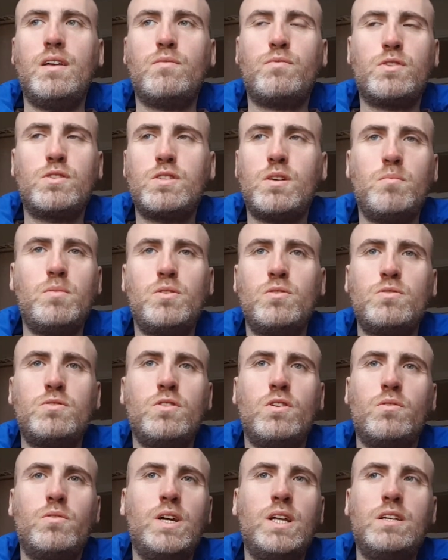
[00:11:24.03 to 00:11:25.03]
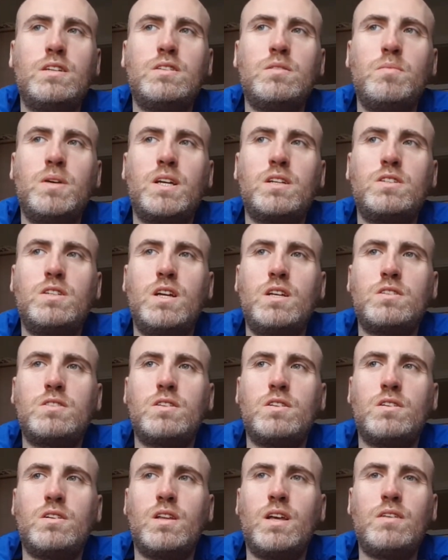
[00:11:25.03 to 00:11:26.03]
For someone who's not ready to make a change
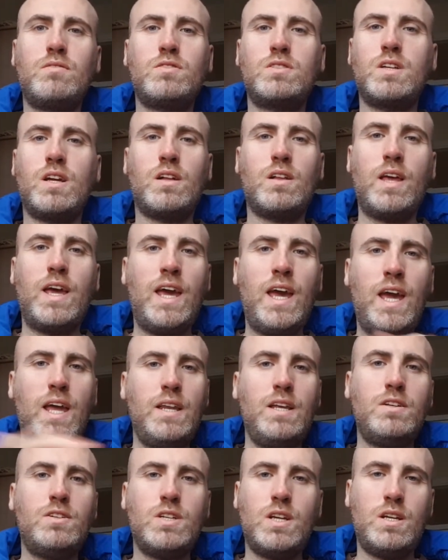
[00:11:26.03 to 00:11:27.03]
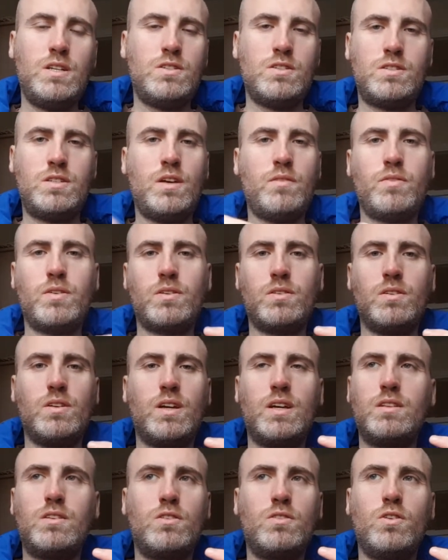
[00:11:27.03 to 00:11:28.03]
to their lifestyle, any change is difficult
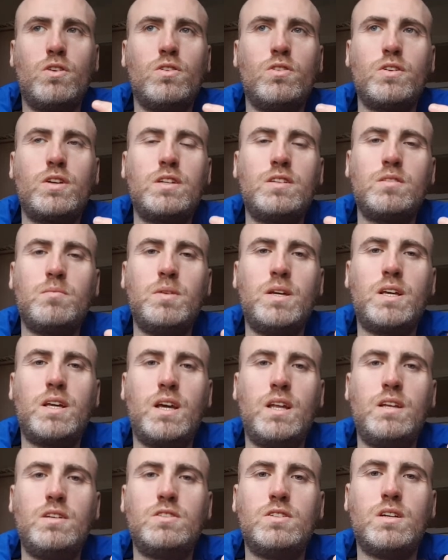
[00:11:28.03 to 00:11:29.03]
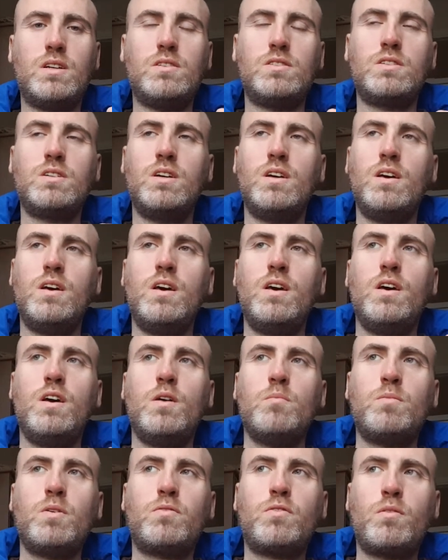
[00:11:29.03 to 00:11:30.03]
and they're not looking to make any change.
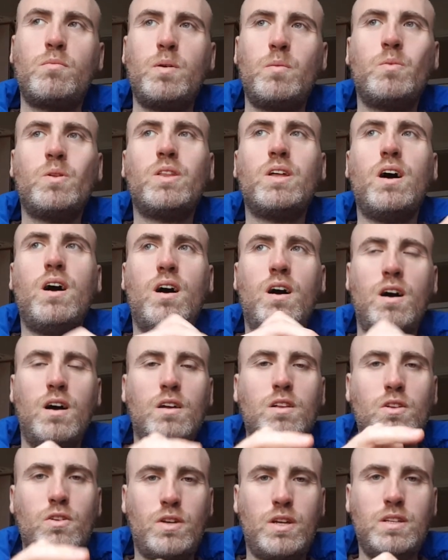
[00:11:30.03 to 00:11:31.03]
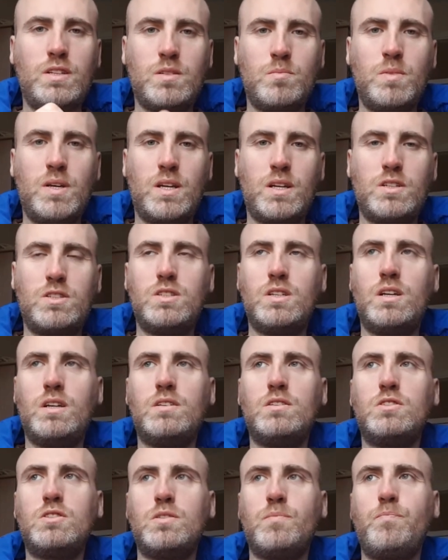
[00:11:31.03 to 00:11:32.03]
But for people that are looking to make a
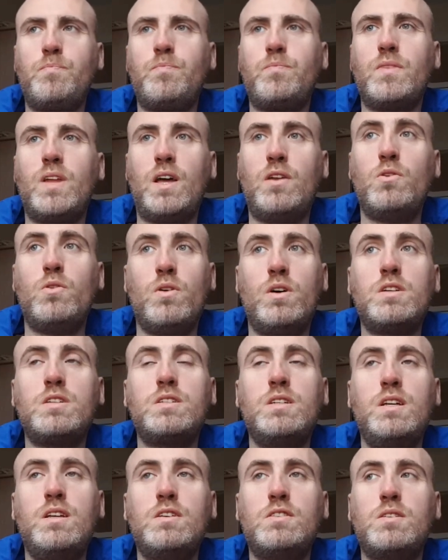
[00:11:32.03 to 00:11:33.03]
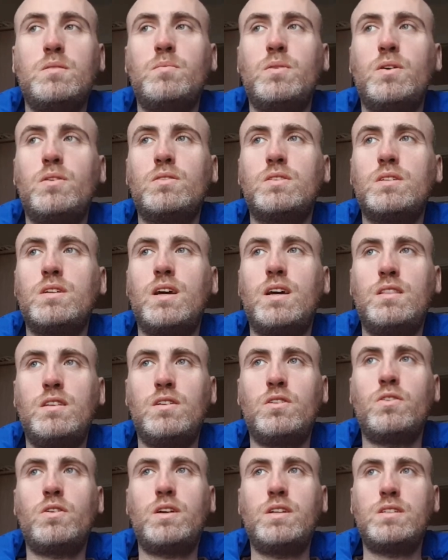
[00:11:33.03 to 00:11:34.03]
change and who are serious about it and
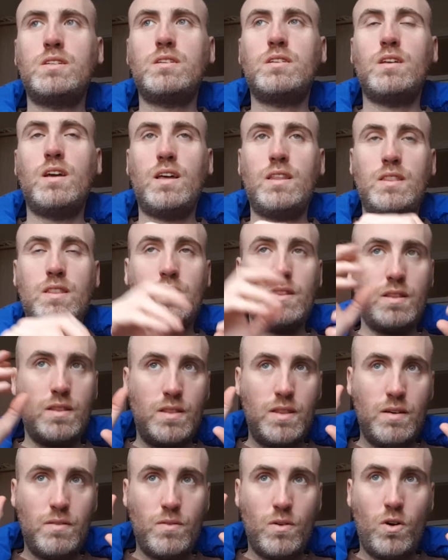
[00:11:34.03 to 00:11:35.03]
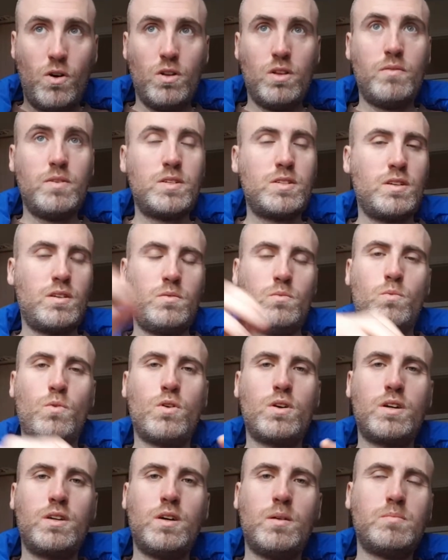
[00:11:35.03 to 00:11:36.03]
they're looking to, and they've all of a sudden
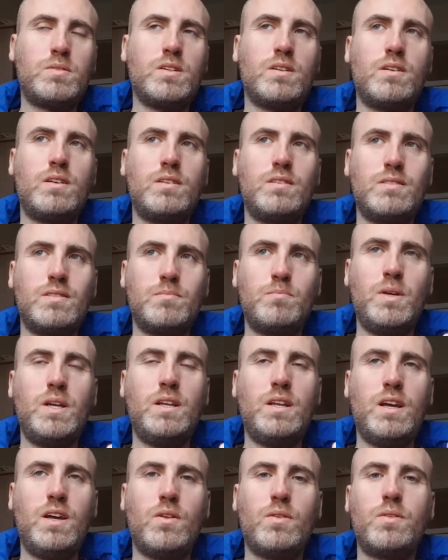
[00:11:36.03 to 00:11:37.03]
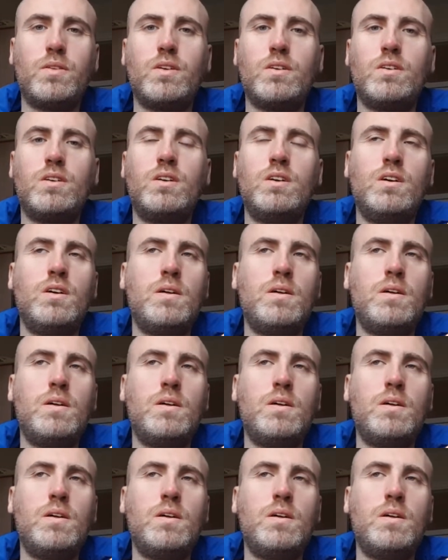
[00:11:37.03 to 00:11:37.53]
woken up to being healthier,